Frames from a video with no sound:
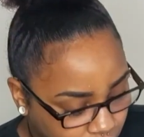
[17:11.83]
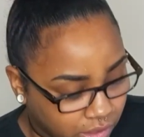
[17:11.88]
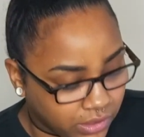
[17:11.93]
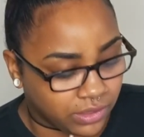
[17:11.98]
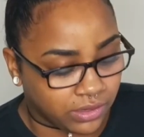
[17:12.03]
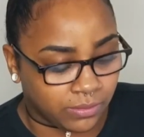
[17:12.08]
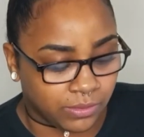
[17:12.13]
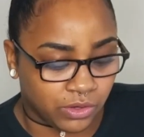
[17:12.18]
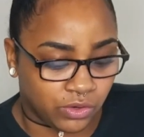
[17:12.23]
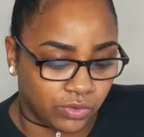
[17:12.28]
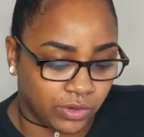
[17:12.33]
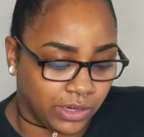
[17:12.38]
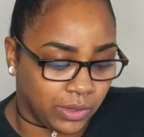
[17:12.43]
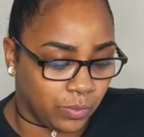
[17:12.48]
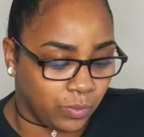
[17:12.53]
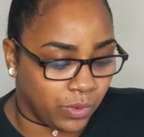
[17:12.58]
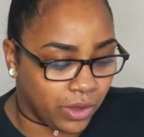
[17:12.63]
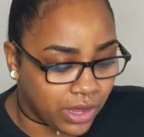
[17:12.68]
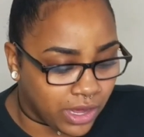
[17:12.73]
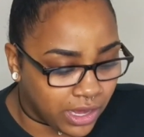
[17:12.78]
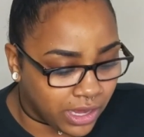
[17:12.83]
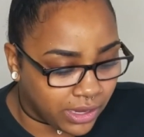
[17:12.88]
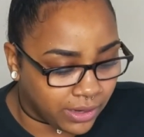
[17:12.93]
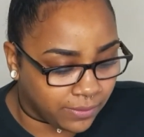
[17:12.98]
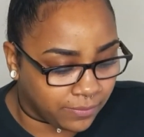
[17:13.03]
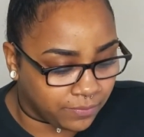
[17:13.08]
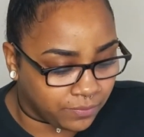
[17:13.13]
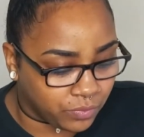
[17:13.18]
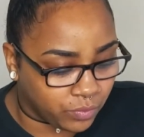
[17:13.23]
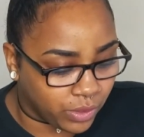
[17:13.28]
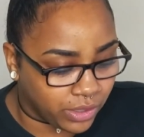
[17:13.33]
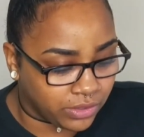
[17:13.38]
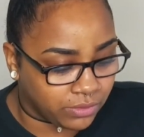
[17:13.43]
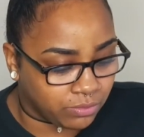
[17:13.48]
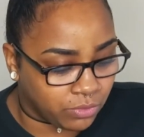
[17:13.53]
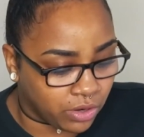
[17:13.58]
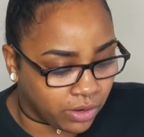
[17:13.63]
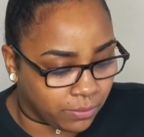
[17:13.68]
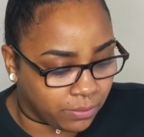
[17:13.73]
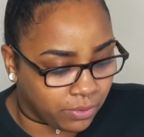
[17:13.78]
Question number 21, what is
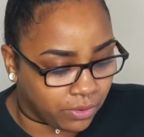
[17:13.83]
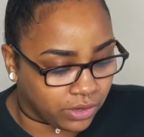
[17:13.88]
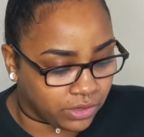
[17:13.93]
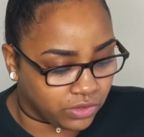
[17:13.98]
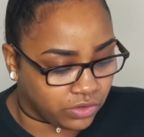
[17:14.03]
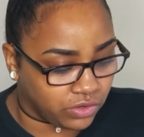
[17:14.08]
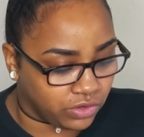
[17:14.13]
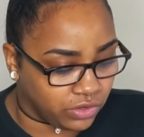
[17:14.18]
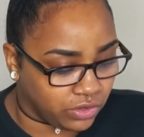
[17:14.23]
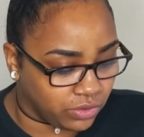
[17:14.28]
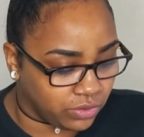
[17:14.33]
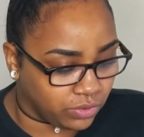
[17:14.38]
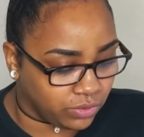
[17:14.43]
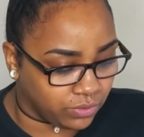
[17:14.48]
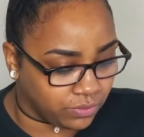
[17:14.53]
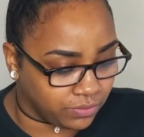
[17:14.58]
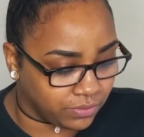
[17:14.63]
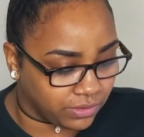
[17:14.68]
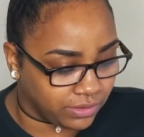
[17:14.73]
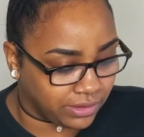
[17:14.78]
more important to you?